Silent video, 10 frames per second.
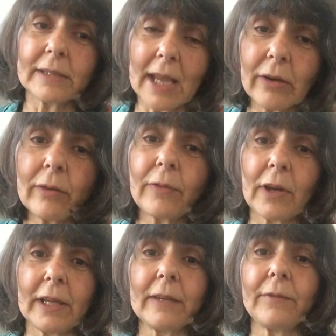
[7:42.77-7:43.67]

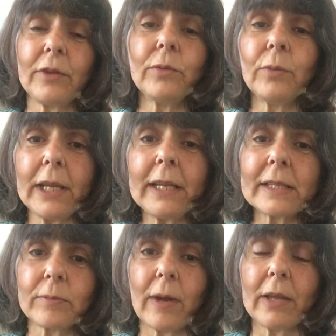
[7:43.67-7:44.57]
terrifying few
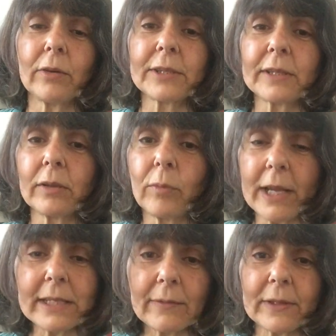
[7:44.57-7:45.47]
weeks where you're still
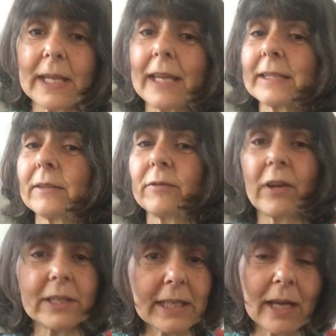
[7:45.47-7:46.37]
waiting for tests and
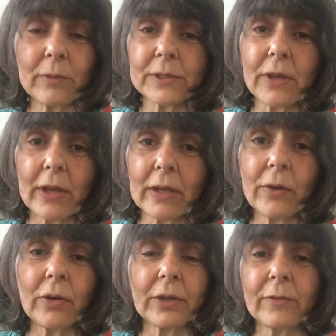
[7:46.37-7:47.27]
finding out what's going
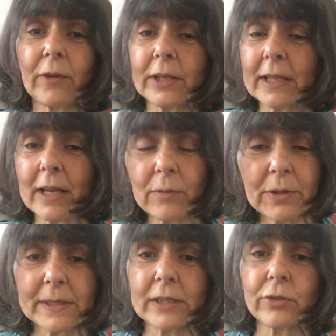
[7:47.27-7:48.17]
on and finding out
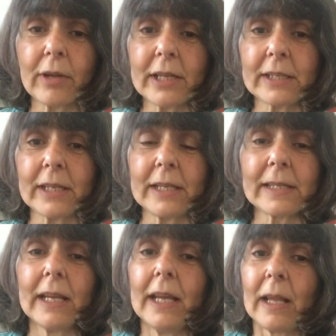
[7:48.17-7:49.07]
what the situation
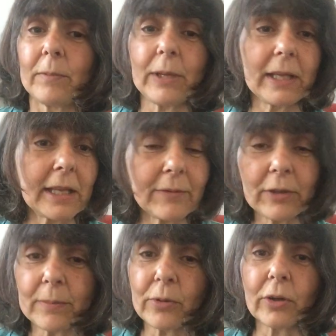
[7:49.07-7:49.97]
is and being
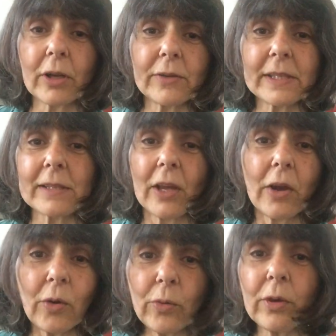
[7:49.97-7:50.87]
given a prognosis,
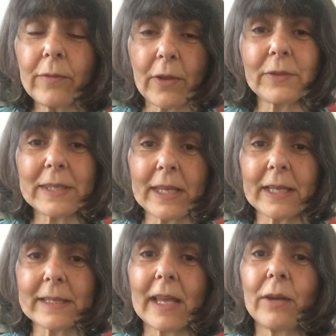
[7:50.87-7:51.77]
all of those
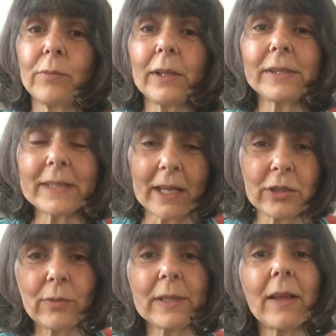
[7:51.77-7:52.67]
things will
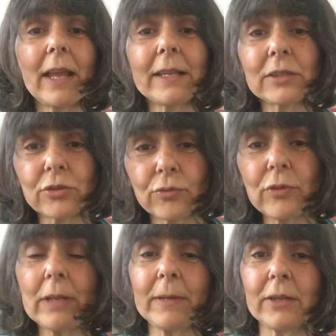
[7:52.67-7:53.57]
stand you in
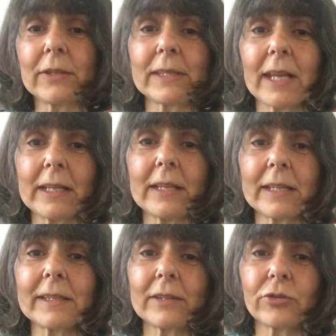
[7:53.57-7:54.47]
extremely good stead in
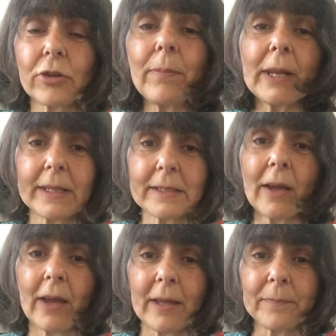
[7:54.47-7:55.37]
this troubling
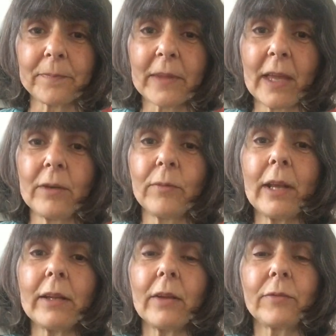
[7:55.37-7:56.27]
time
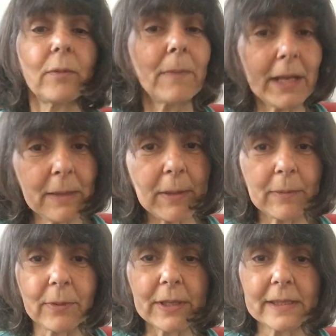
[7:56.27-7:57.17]
when, for many
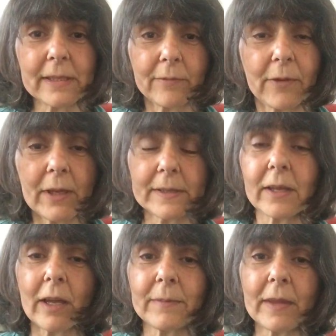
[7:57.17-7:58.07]
people, this is the first
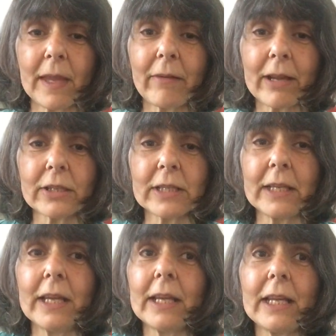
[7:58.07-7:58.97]
time that they're
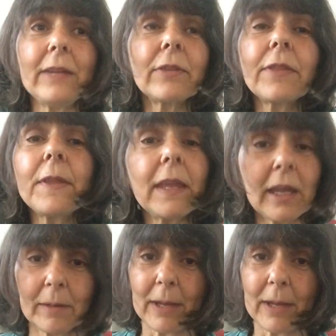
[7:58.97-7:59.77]
actually even thinking